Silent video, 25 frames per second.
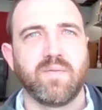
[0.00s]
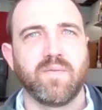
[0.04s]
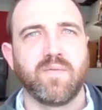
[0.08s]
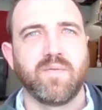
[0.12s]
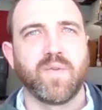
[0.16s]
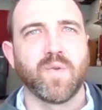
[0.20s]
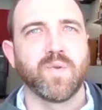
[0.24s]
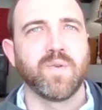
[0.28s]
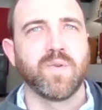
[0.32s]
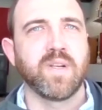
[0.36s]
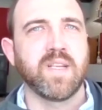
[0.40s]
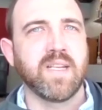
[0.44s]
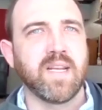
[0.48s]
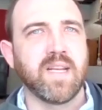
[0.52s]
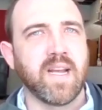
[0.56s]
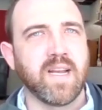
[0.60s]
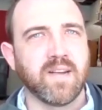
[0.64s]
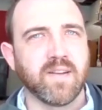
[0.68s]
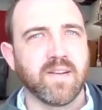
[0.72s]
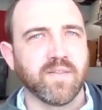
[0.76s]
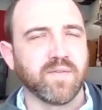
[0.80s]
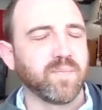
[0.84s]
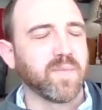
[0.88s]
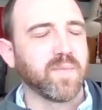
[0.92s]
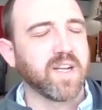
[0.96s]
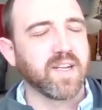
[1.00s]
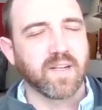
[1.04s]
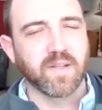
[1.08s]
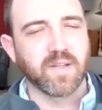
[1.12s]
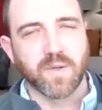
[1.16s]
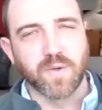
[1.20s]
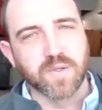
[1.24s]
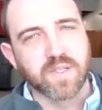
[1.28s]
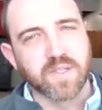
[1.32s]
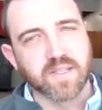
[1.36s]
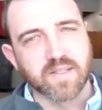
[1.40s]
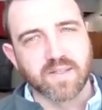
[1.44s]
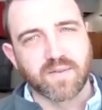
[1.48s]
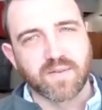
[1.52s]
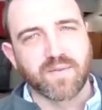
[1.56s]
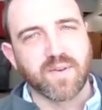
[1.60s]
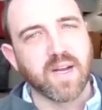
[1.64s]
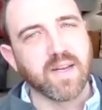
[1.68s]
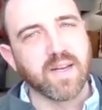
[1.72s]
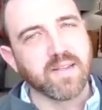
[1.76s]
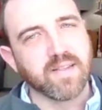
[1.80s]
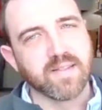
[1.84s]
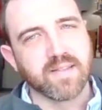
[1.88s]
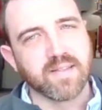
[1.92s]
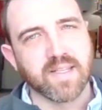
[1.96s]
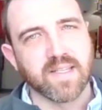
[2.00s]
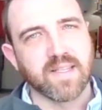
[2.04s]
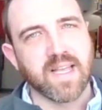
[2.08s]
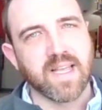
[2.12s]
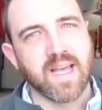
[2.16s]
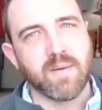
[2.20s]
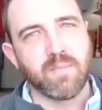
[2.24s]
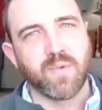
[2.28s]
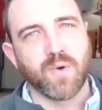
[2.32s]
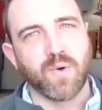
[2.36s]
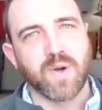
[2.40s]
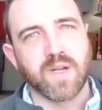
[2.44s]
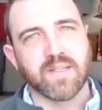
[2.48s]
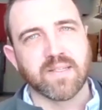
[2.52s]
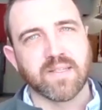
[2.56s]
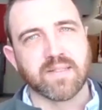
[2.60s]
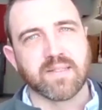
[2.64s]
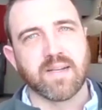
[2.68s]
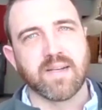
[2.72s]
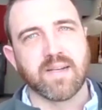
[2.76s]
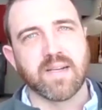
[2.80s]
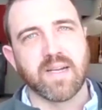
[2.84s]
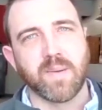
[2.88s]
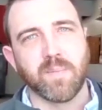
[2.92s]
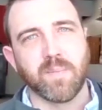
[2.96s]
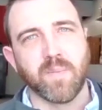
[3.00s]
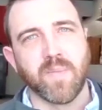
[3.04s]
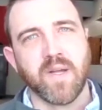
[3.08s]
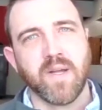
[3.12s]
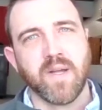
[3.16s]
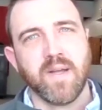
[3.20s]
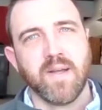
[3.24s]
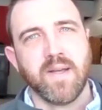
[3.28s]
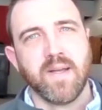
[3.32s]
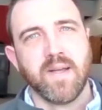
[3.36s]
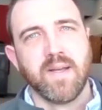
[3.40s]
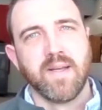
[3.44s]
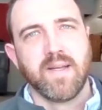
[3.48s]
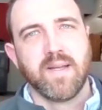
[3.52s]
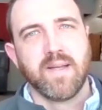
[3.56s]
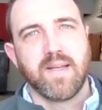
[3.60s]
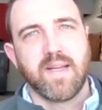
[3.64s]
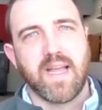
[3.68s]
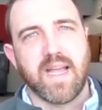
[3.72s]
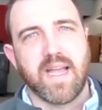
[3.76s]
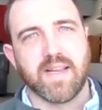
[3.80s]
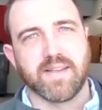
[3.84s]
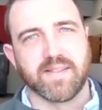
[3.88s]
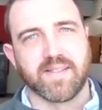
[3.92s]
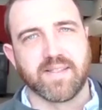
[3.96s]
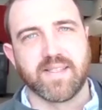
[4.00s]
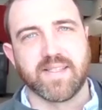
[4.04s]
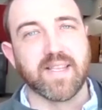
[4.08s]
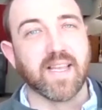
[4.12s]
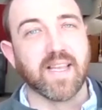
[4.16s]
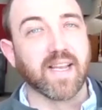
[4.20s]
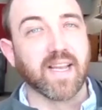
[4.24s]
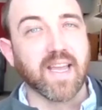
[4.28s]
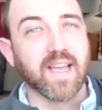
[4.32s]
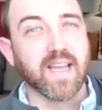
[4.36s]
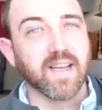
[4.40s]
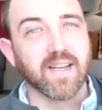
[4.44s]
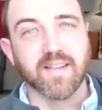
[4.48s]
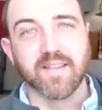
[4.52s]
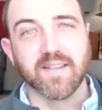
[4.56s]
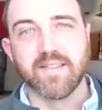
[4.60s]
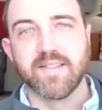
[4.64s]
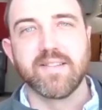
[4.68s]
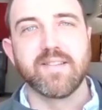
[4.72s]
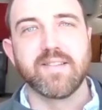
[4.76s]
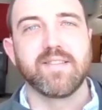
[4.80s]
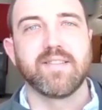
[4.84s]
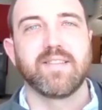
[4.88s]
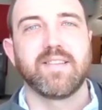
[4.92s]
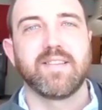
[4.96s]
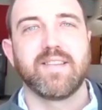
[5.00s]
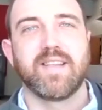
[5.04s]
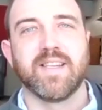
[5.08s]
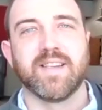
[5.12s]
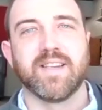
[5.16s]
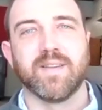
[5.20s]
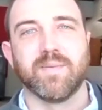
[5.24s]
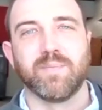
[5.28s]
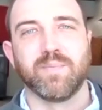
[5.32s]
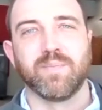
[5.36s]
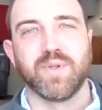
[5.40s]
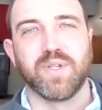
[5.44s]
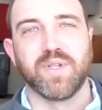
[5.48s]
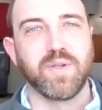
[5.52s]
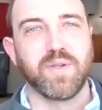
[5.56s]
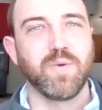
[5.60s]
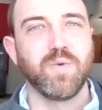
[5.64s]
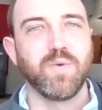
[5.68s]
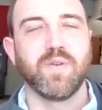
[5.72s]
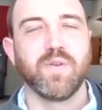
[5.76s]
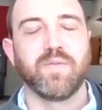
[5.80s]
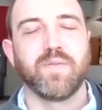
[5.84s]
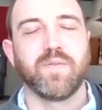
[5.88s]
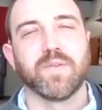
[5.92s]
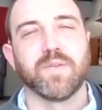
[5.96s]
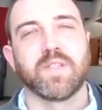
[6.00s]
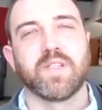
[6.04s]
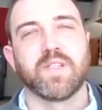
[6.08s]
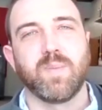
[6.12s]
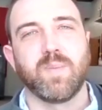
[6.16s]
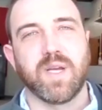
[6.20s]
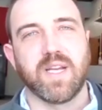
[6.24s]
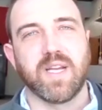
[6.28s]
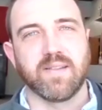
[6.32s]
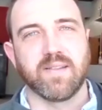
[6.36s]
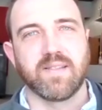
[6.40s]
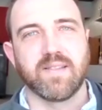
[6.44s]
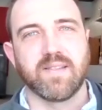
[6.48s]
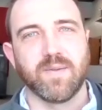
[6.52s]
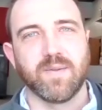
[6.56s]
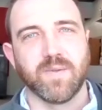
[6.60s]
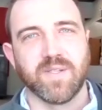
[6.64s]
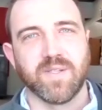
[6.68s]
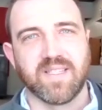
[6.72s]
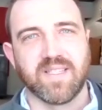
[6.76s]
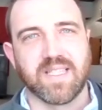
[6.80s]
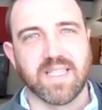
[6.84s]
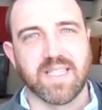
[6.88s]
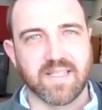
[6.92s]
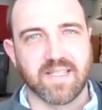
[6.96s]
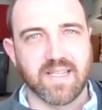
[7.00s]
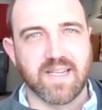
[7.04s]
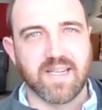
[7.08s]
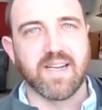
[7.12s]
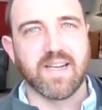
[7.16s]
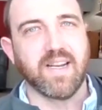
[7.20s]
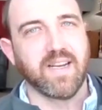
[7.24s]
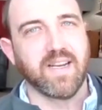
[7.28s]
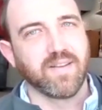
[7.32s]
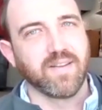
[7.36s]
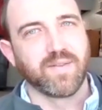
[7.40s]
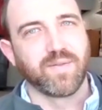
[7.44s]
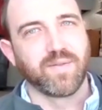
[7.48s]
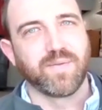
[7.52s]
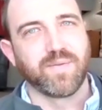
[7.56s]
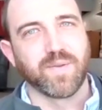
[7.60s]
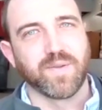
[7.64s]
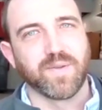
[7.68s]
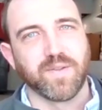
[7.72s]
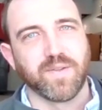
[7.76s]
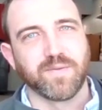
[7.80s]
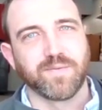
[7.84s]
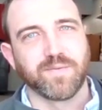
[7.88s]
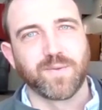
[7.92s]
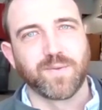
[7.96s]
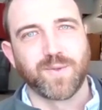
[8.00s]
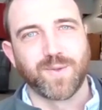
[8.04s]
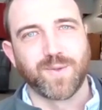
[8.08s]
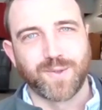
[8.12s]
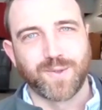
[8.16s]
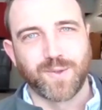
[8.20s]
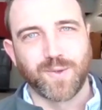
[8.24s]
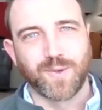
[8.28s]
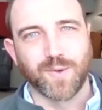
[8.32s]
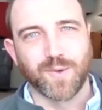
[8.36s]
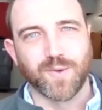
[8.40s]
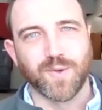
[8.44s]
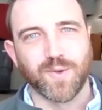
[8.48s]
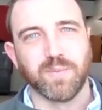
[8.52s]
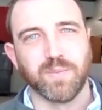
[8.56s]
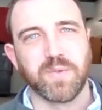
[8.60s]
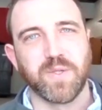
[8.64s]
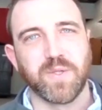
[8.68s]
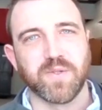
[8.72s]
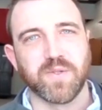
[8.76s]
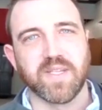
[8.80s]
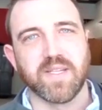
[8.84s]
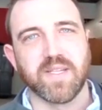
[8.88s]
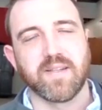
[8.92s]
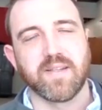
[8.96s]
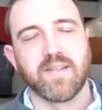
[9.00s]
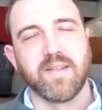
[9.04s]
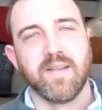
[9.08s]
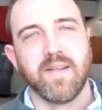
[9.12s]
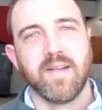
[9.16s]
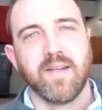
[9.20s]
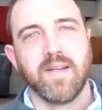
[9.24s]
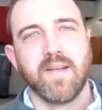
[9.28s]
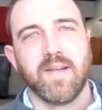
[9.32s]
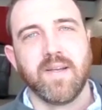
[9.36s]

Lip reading: 48 of my closest friends at that point in time, and singing in a beautiful space that was designed for choral music,